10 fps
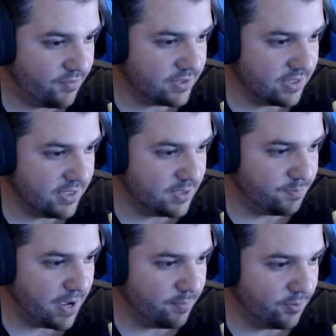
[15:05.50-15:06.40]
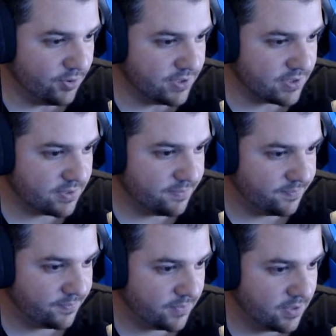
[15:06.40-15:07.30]
in these bad boys.
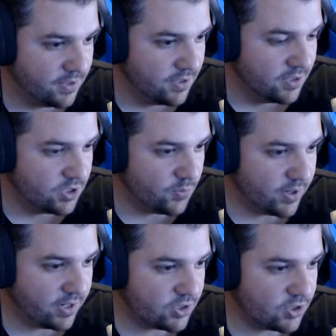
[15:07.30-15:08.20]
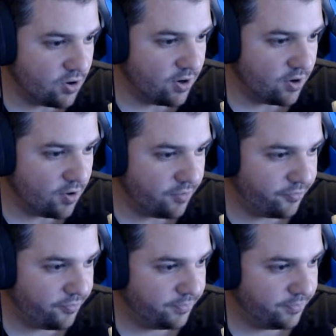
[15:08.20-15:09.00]
So we're gonna start it off.